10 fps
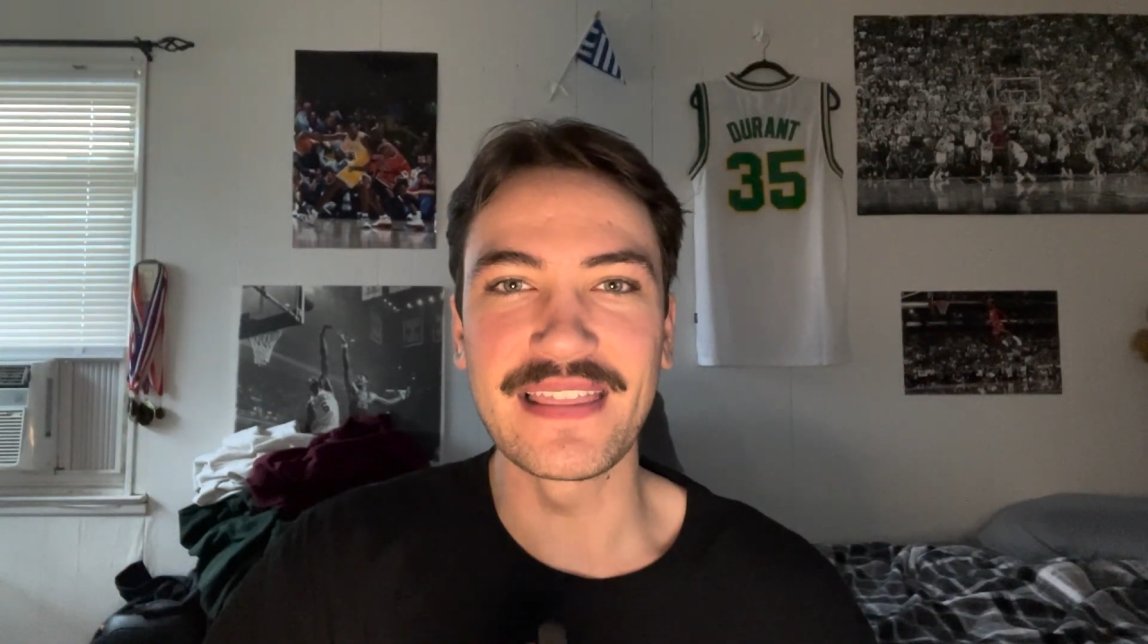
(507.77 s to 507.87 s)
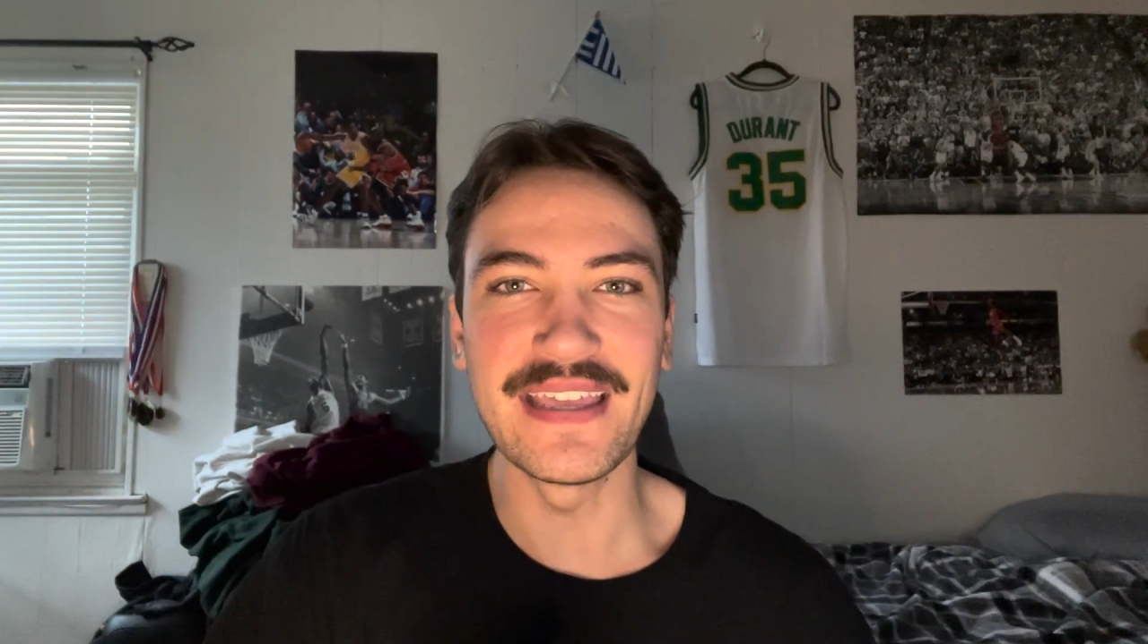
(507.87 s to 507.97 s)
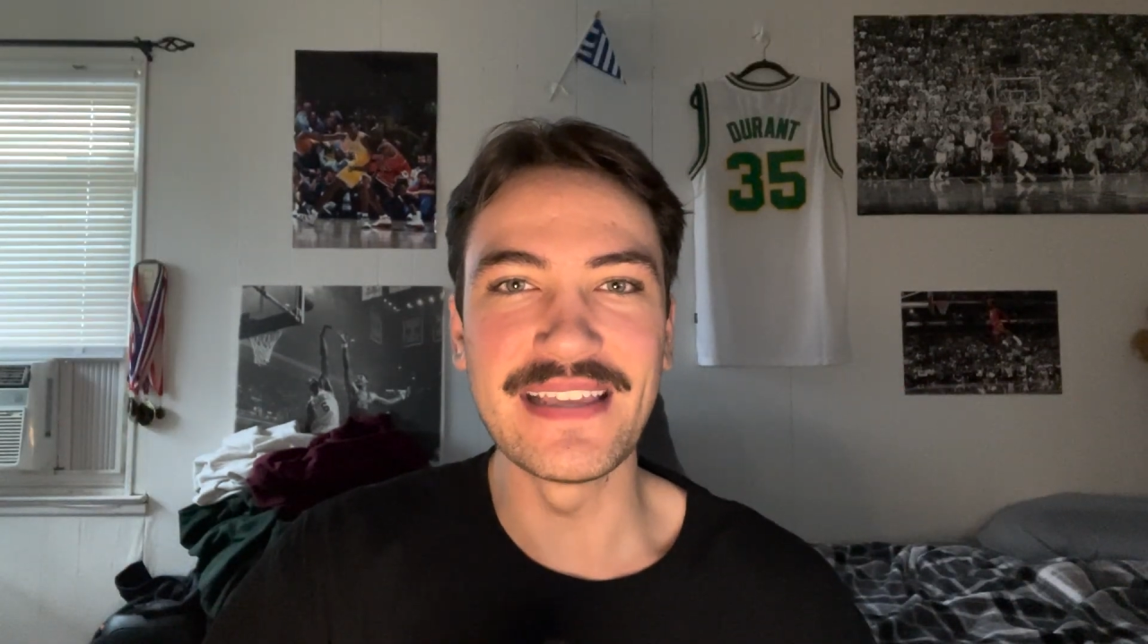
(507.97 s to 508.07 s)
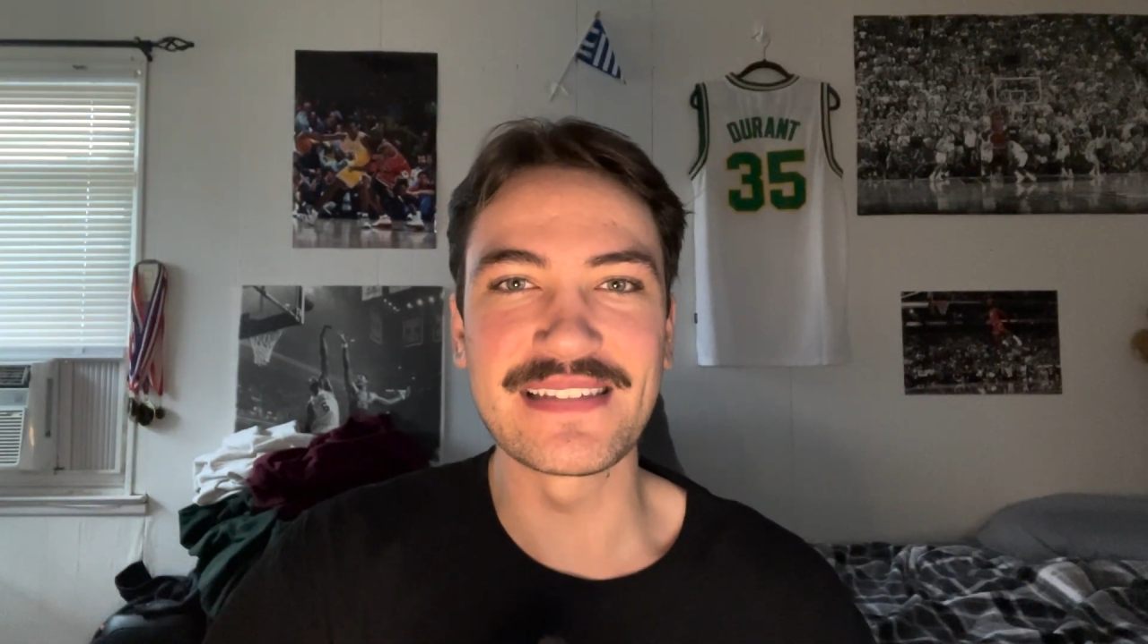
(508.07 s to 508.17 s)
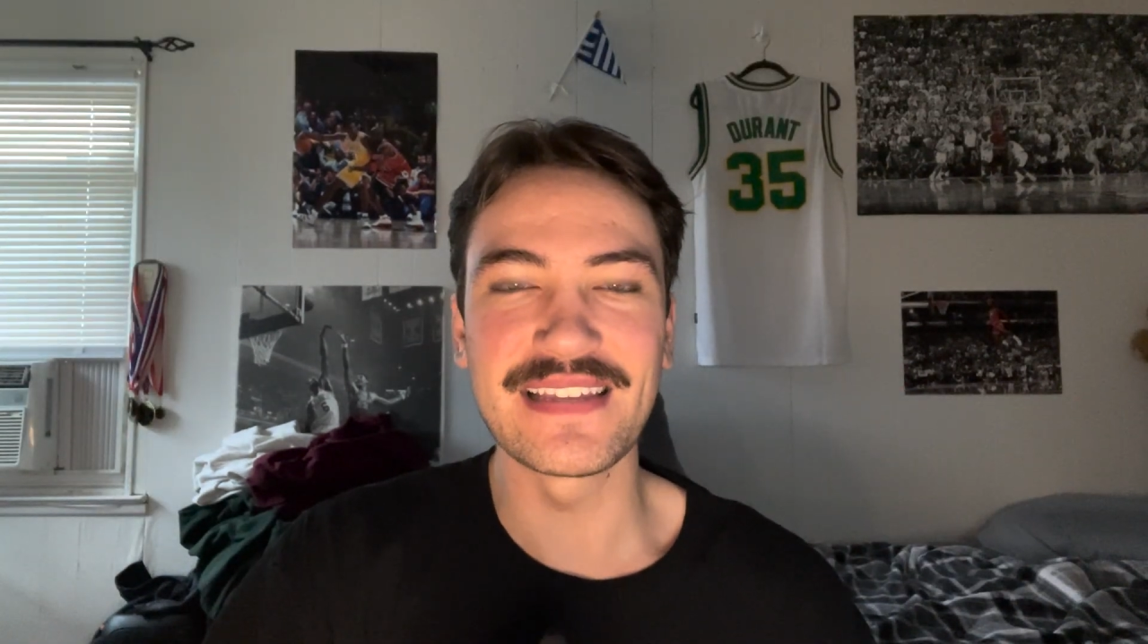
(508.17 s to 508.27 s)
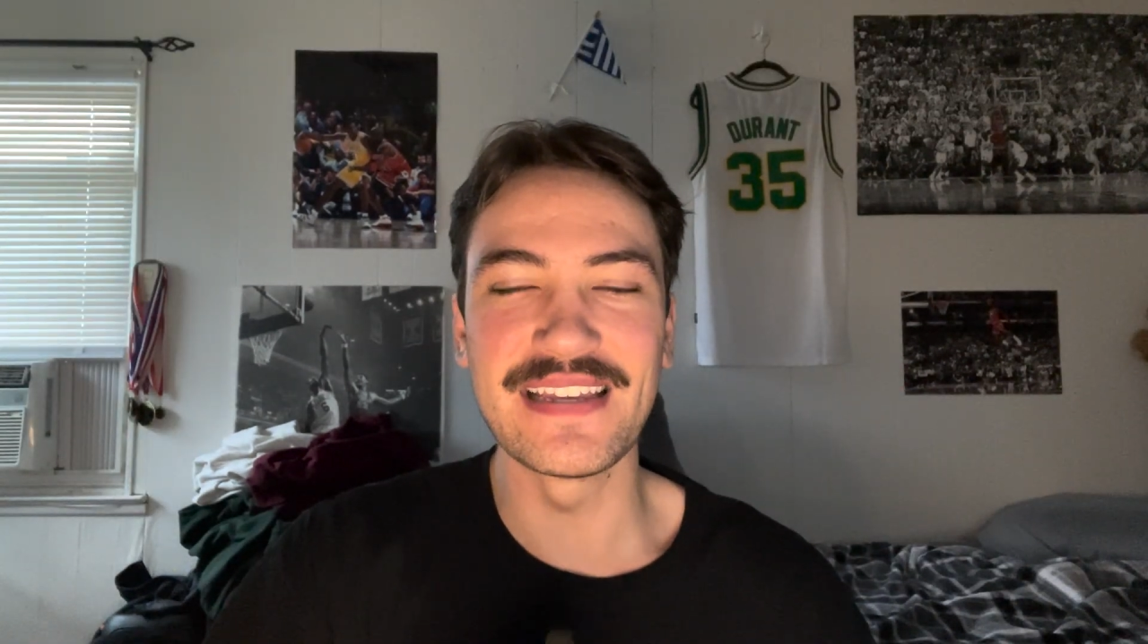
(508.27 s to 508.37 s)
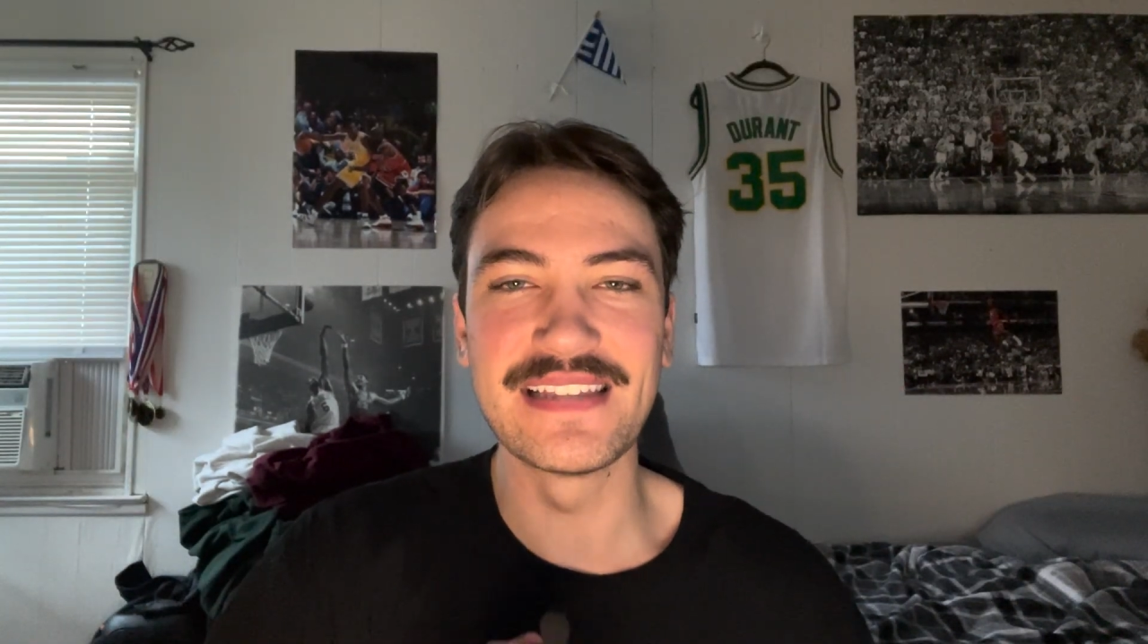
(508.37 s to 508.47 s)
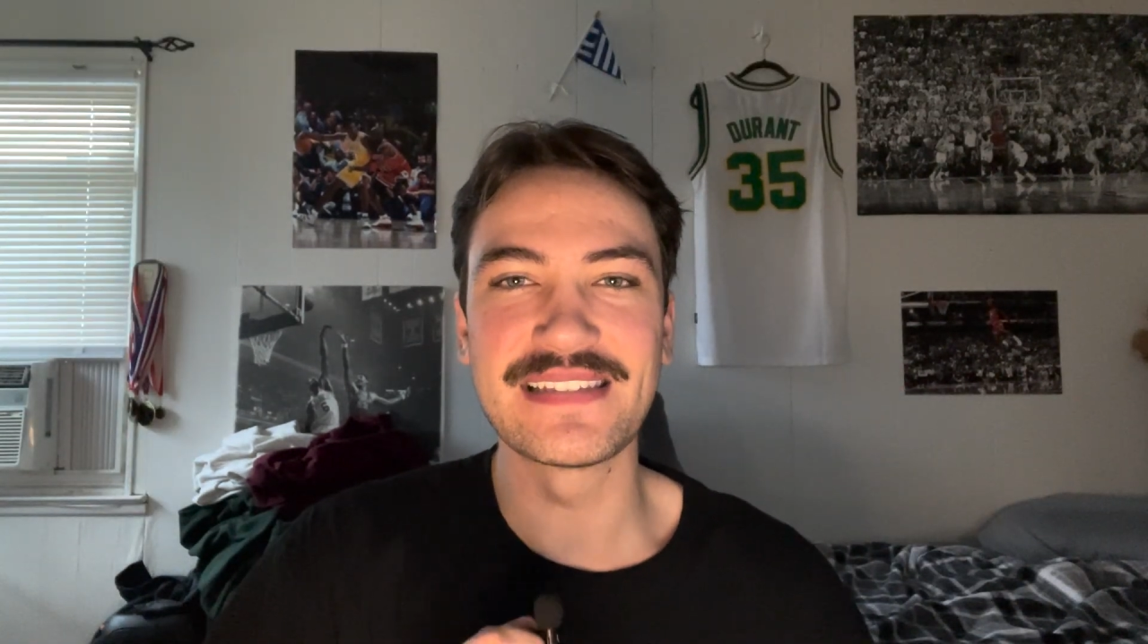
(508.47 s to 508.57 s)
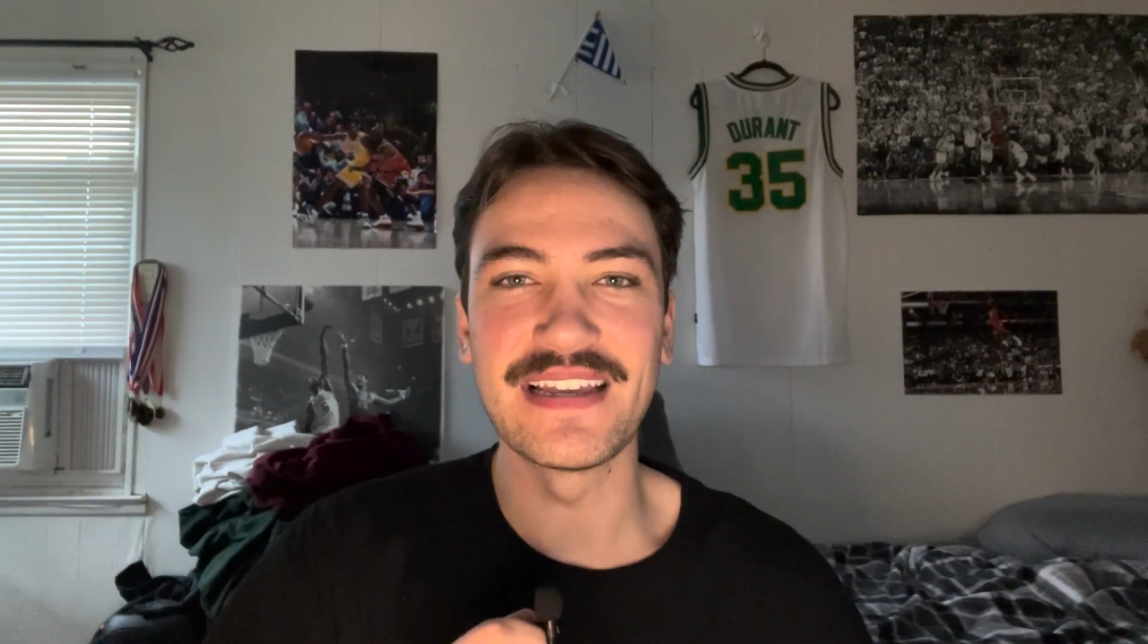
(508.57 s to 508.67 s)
this is,